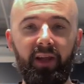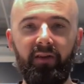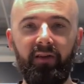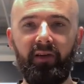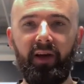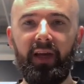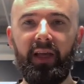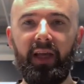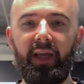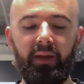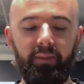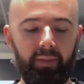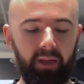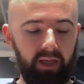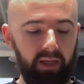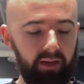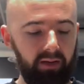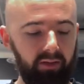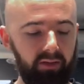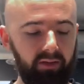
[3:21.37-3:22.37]
great
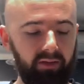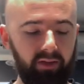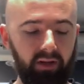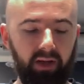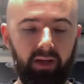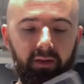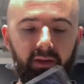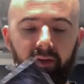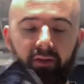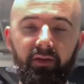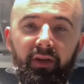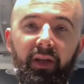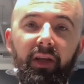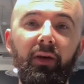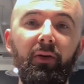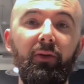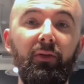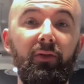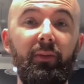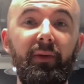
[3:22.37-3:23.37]
EPs, and the
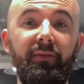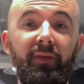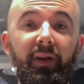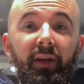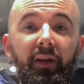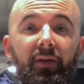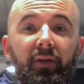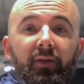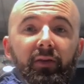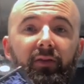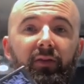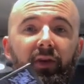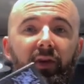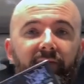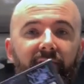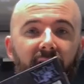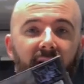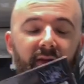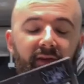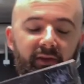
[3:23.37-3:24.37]
singles have been really good so
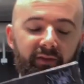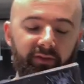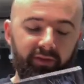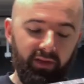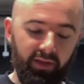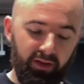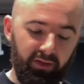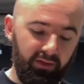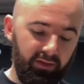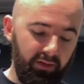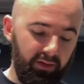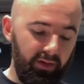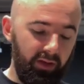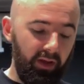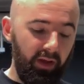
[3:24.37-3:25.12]
far off this.